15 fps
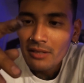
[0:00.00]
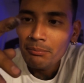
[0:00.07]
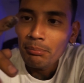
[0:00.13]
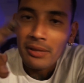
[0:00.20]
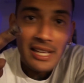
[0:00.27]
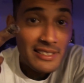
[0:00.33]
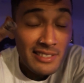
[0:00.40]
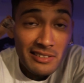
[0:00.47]

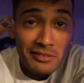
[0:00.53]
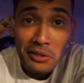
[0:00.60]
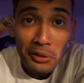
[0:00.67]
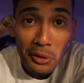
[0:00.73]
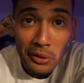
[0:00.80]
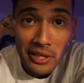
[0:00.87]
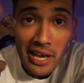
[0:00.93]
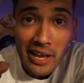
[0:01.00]
pleasant to
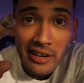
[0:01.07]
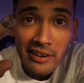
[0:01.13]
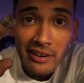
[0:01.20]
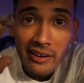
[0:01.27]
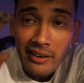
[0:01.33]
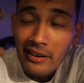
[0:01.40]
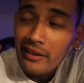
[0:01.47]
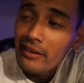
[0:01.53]
look at.
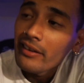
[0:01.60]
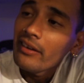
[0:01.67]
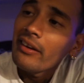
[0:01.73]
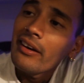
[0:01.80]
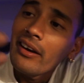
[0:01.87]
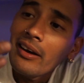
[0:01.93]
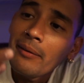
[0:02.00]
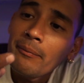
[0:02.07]

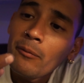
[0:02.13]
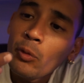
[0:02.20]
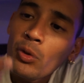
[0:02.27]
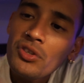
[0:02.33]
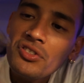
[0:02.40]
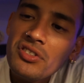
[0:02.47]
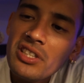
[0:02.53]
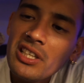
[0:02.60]

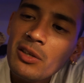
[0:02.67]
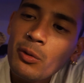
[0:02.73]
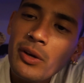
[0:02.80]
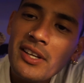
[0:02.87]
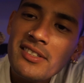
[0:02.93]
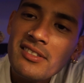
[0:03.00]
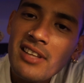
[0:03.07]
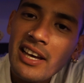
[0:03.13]
We'll see what
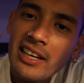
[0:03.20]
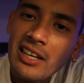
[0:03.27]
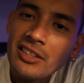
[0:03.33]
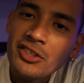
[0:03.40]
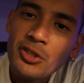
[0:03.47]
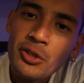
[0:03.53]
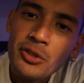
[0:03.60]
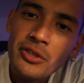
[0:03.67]
it's like. I'll
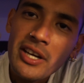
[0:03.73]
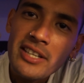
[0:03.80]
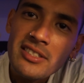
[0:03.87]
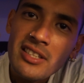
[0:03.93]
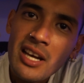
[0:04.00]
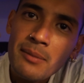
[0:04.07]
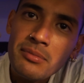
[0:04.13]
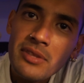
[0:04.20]
show you guys
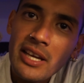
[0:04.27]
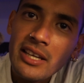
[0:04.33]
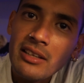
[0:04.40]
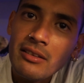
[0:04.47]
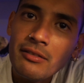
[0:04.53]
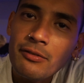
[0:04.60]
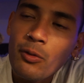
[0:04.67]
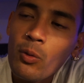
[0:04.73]
an update
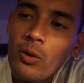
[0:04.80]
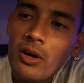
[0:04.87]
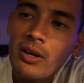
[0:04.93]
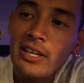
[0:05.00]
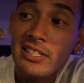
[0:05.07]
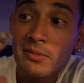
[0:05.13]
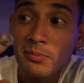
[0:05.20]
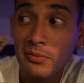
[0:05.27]
in 4.
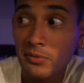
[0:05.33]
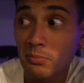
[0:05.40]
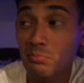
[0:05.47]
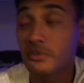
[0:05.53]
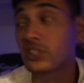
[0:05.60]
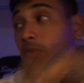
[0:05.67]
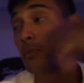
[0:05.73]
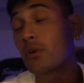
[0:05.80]
It's
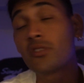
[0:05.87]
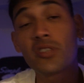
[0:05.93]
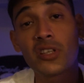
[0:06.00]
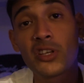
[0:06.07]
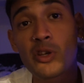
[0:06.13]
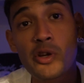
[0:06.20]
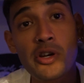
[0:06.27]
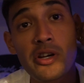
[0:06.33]
supposed to
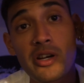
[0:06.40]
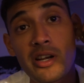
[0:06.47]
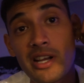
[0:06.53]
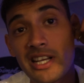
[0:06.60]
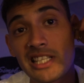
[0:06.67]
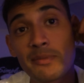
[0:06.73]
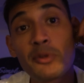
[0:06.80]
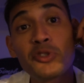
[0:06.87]
cure.
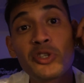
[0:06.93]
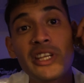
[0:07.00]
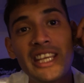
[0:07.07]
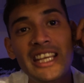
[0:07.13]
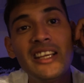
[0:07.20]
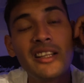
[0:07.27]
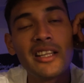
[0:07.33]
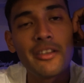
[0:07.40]
It's supposed to
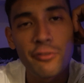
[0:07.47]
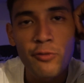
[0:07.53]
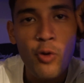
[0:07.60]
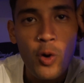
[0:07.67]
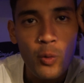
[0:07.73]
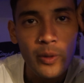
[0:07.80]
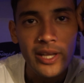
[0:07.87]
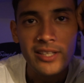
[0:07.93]
heal in
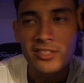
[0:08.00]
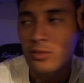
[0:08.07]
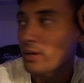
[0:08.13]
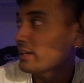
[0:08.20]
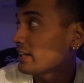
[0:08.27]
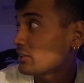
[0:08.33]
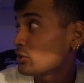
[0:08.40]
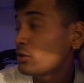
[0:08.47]
4 weeks. So I
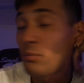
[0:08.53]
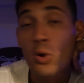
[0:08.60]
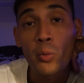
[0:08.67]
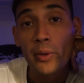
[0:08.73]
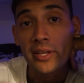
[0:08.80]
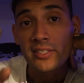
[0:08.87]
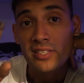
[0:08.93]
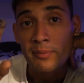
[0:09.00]
got 2 more
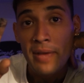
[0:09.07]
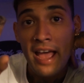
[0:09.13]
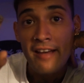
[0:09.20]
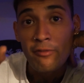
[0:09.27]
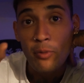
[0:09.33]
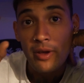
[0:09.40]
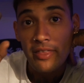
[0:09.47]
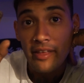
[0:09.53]
weeks. I'm
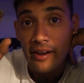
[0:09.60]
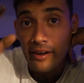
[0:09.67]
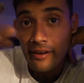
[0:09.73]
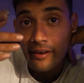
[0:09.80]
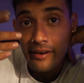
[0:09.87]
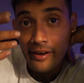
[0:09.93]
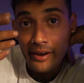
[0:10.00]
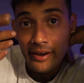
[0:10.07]
halfway there.
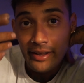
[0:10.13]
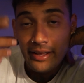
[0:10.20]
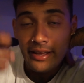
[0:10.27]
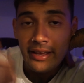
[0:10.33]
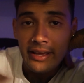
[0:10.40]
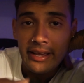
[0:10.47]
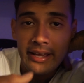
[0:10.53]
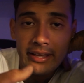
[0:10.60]

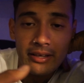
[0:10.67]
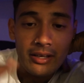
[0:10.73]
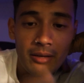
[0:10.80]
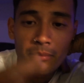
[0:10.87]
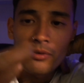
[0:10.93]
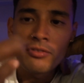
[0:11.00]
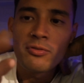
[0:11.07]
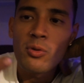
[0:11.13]
And
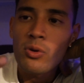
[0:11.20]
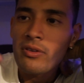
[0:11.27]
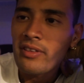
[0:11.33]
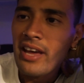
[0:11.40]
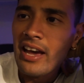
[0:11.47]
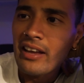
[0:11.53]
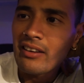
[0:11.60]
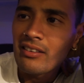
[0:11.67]
before
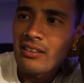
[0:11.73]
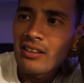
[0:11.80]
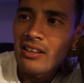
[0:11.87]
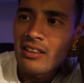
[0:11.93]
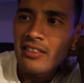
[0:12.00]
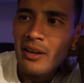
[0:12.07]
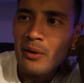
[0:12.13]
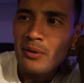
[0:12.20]
that,
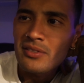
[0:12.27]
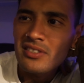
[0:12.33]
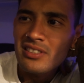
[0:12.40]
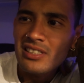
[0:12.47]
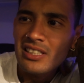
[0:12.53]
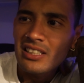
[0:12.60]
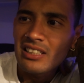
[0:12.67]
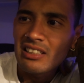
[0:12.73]
there was
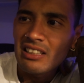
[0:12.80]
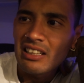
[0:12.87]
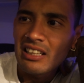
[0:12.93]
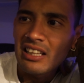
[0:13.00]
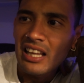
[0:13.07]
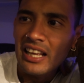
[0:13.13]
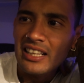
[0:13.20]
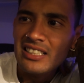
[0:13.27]

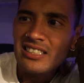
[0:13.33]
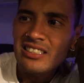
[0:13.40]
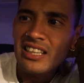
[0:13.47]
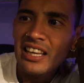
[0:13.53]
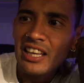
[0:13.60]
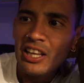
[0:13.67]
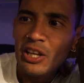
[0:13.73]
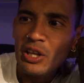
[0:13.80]
like
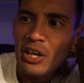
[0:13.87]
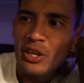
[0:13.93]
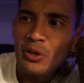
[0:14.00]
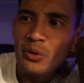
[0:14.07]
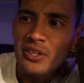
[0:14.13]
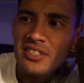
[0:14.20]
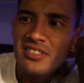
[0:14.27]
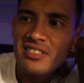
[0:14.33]
you
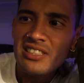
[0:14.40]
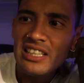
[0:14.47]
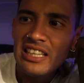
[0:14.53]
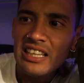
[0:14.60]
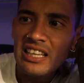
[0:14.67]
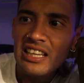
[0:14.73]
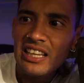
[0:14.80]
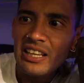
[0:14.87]
could
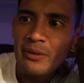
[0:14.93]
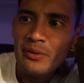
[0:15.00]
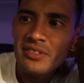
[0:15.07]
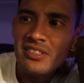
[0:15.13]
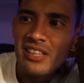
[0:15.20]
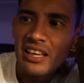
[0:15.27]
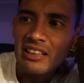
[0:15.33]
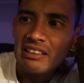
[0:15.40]
see it. It
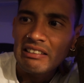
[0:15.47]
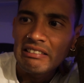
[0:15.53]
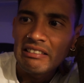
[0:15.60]
was like